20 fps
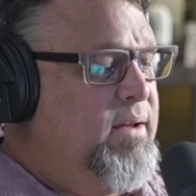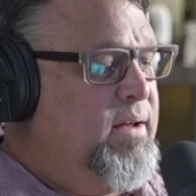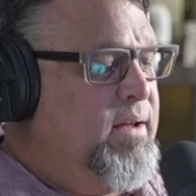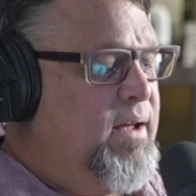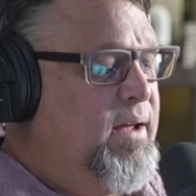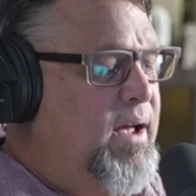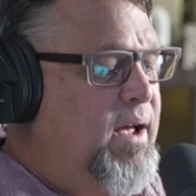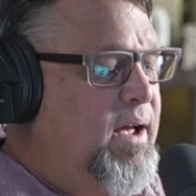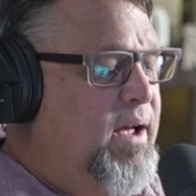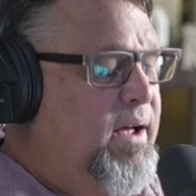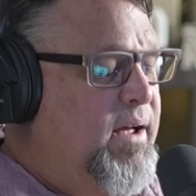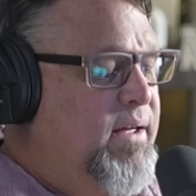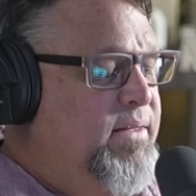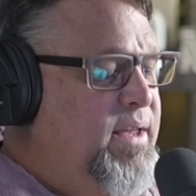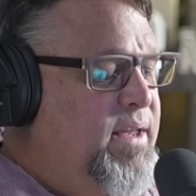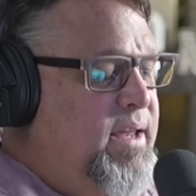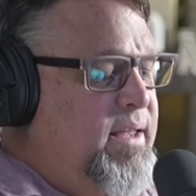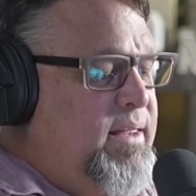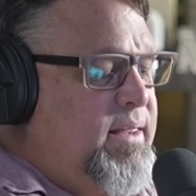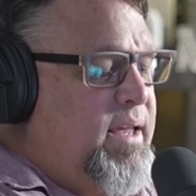
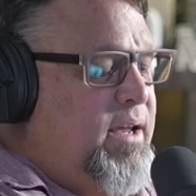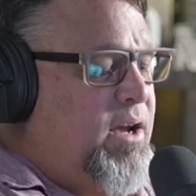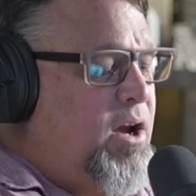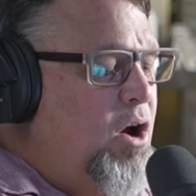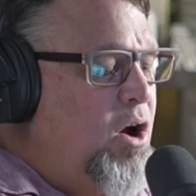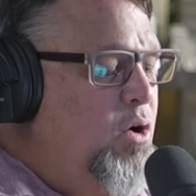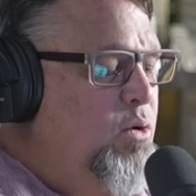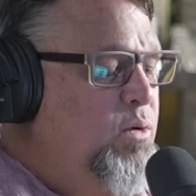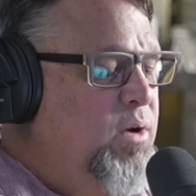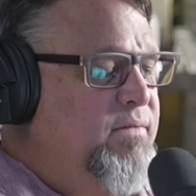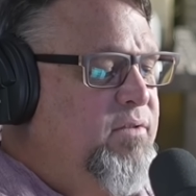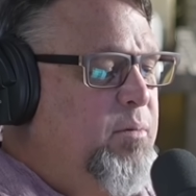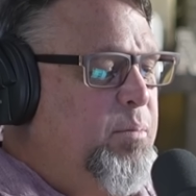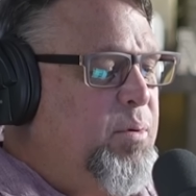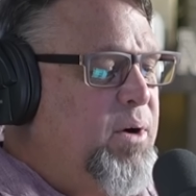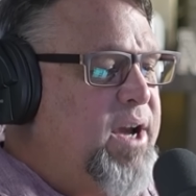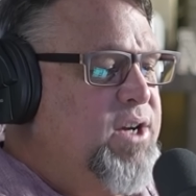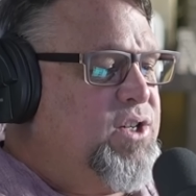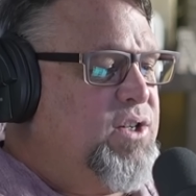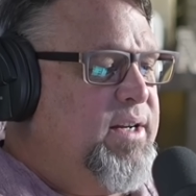the cone of
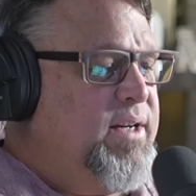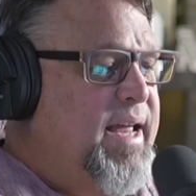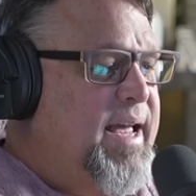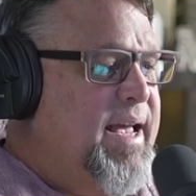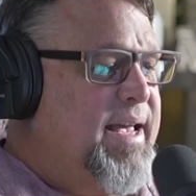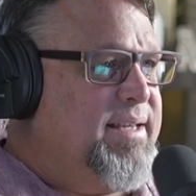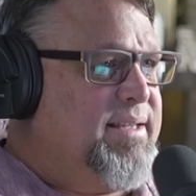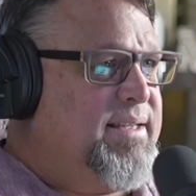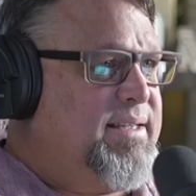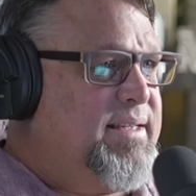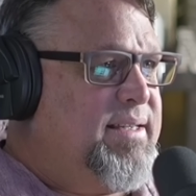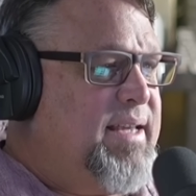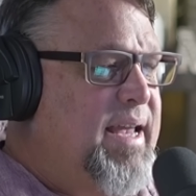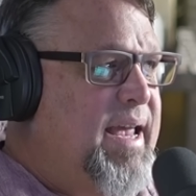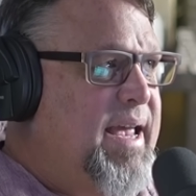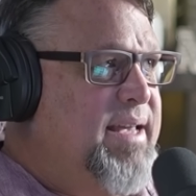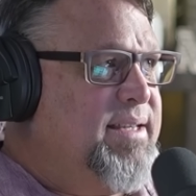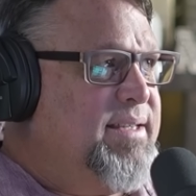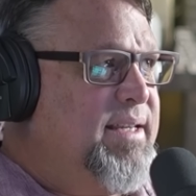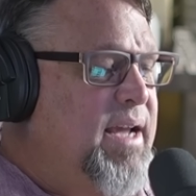depression as
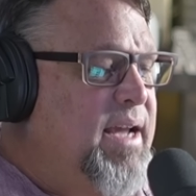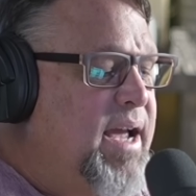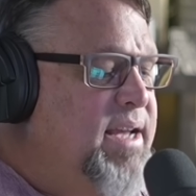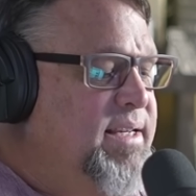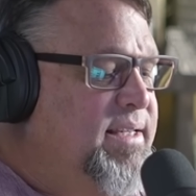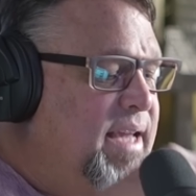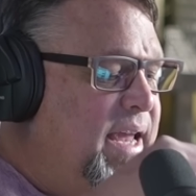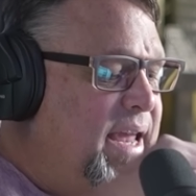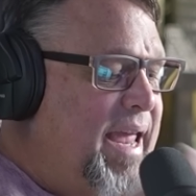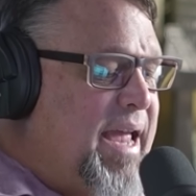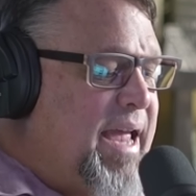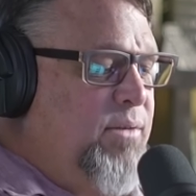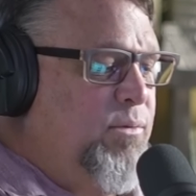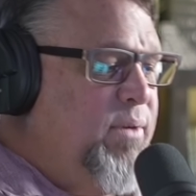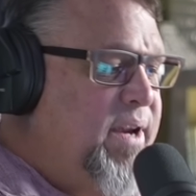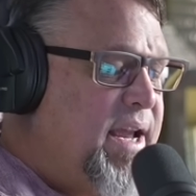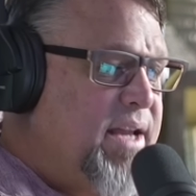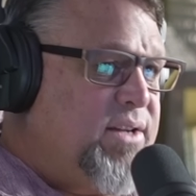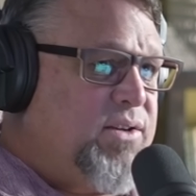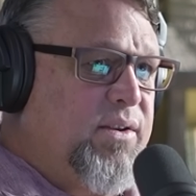the ice
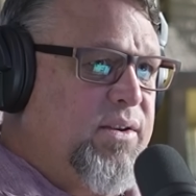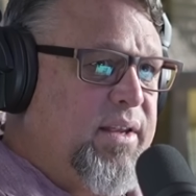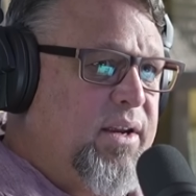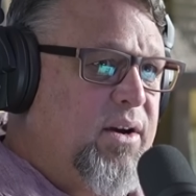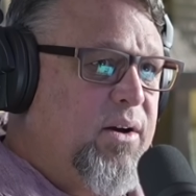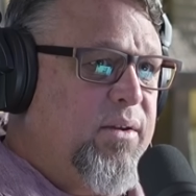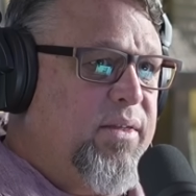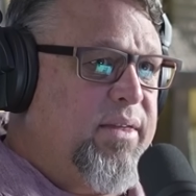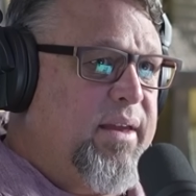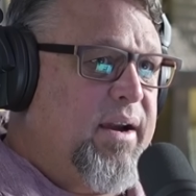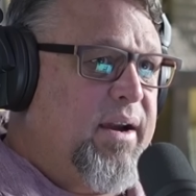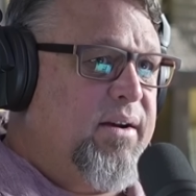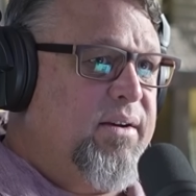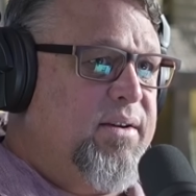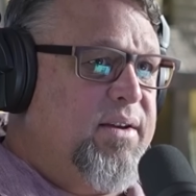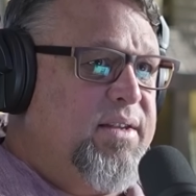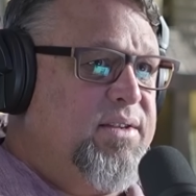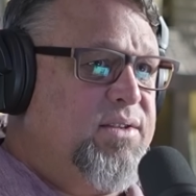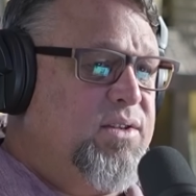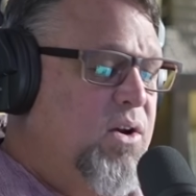re-entered the Earth there,
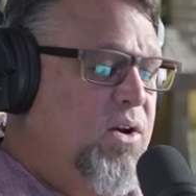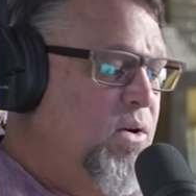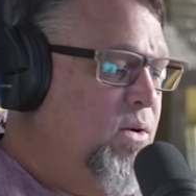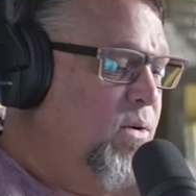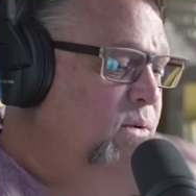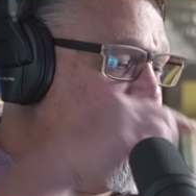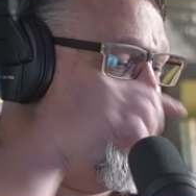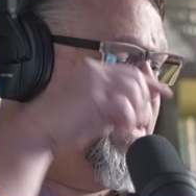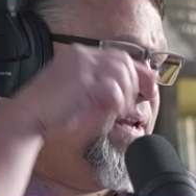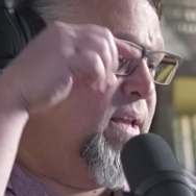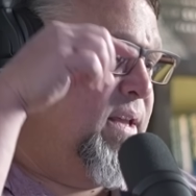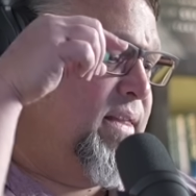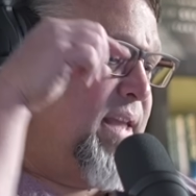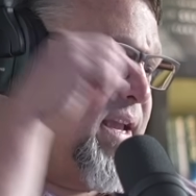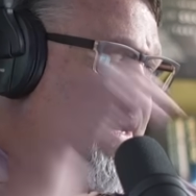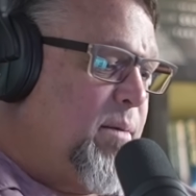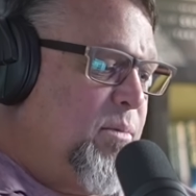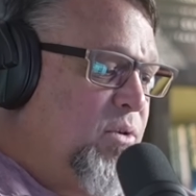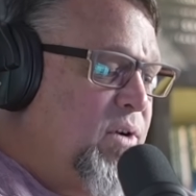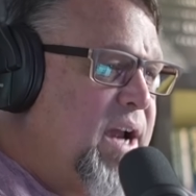and so
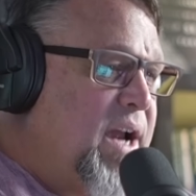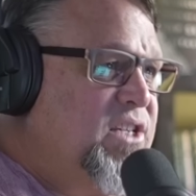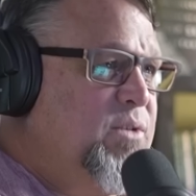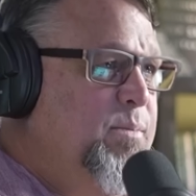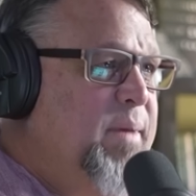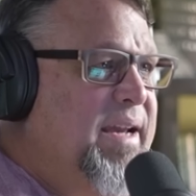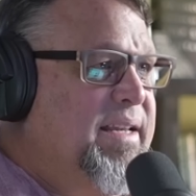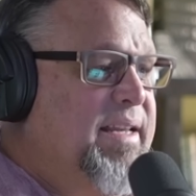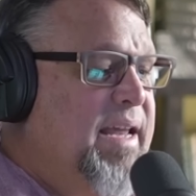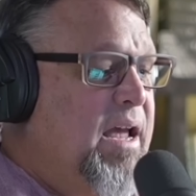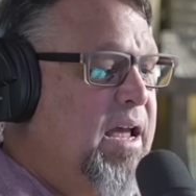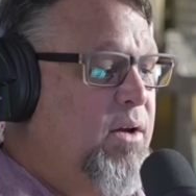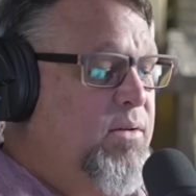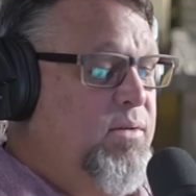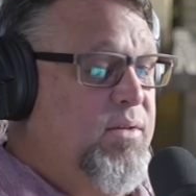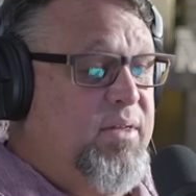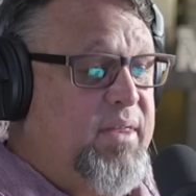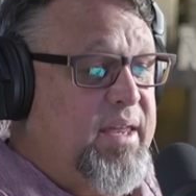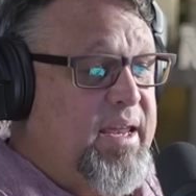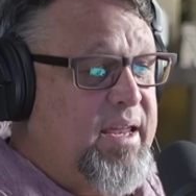they come crashing back
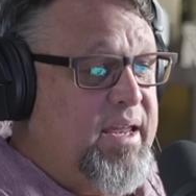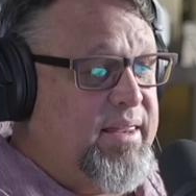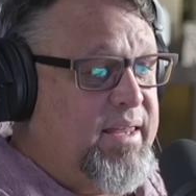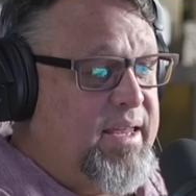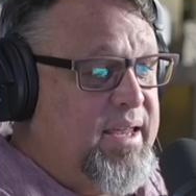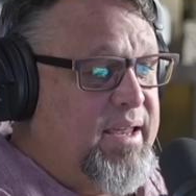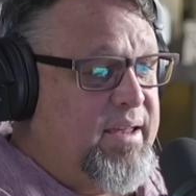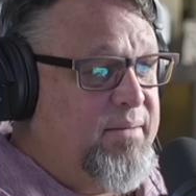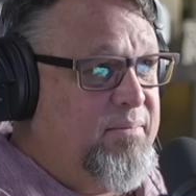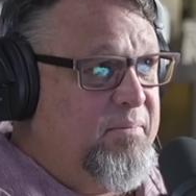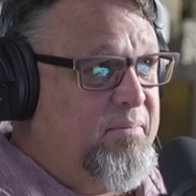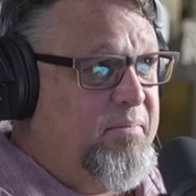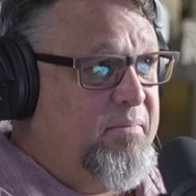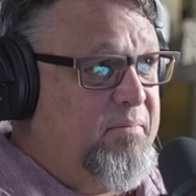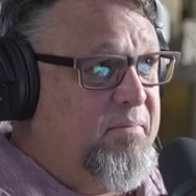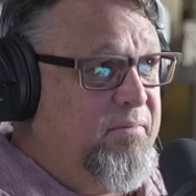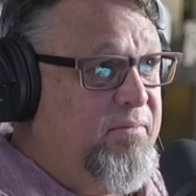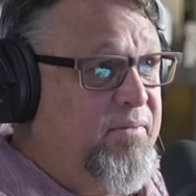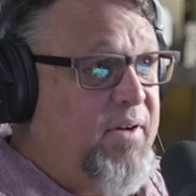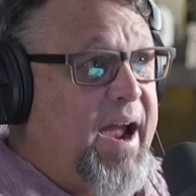down. The
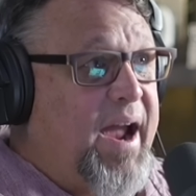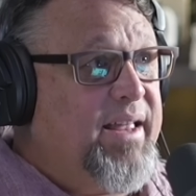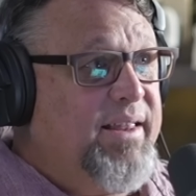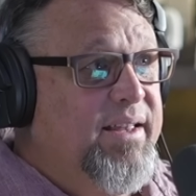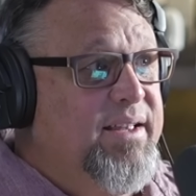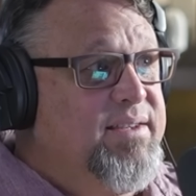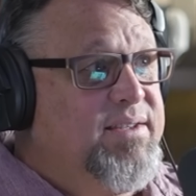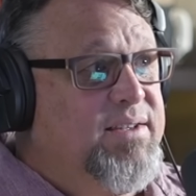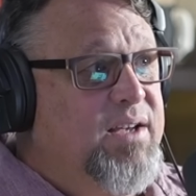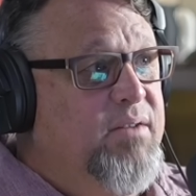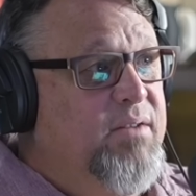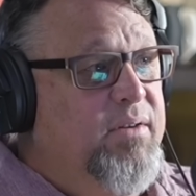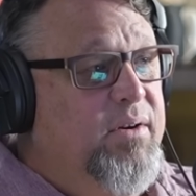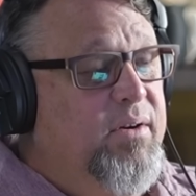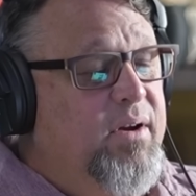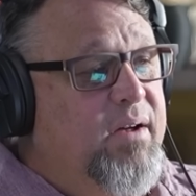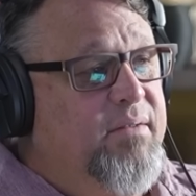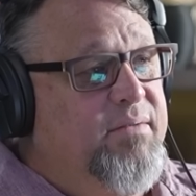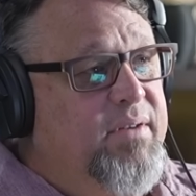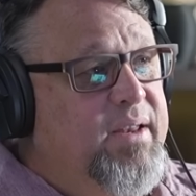violence of
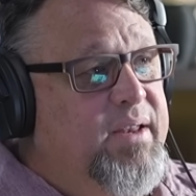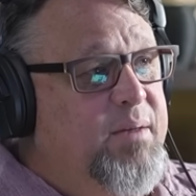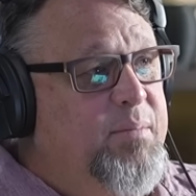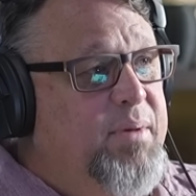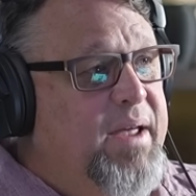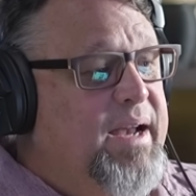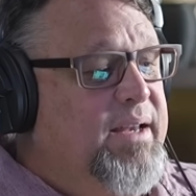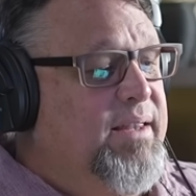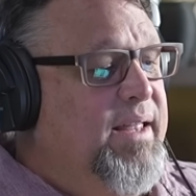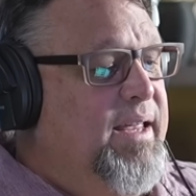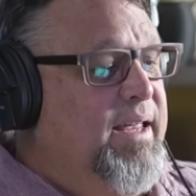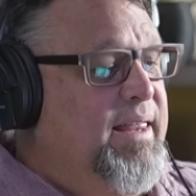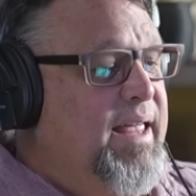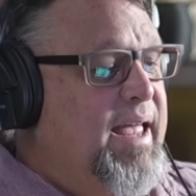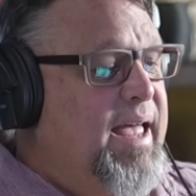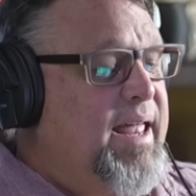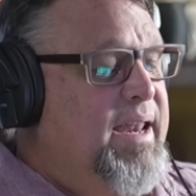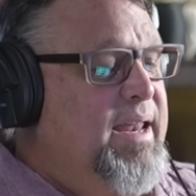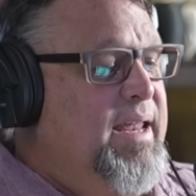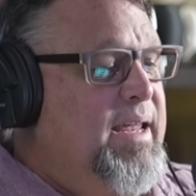an impact like
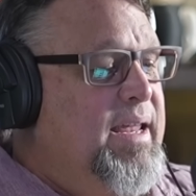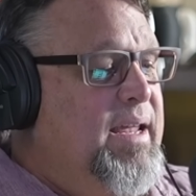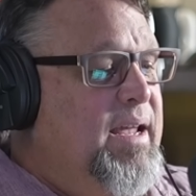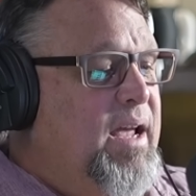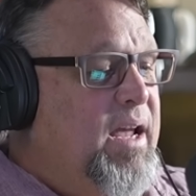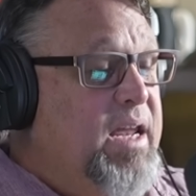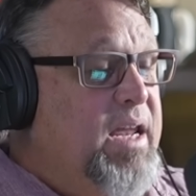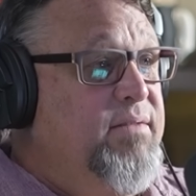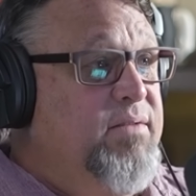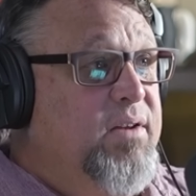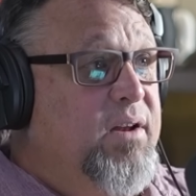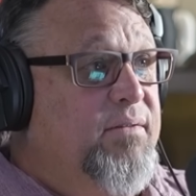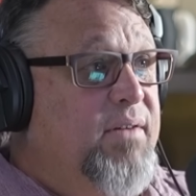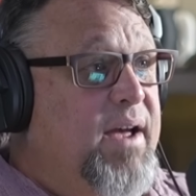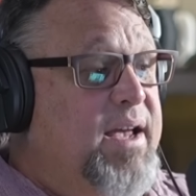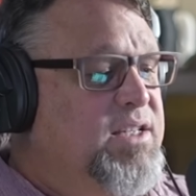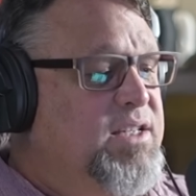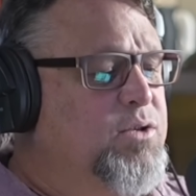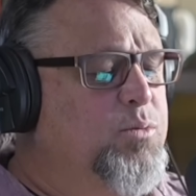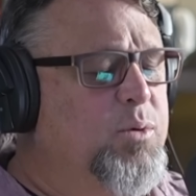that, even of
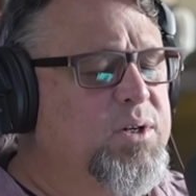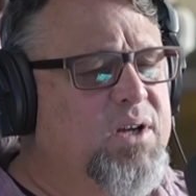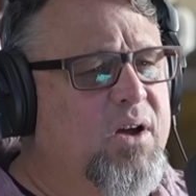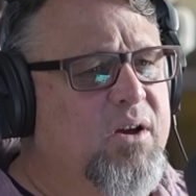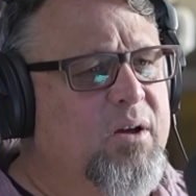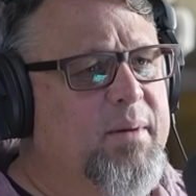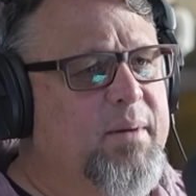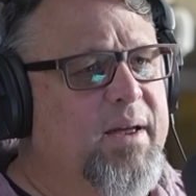ice, because we're talking about.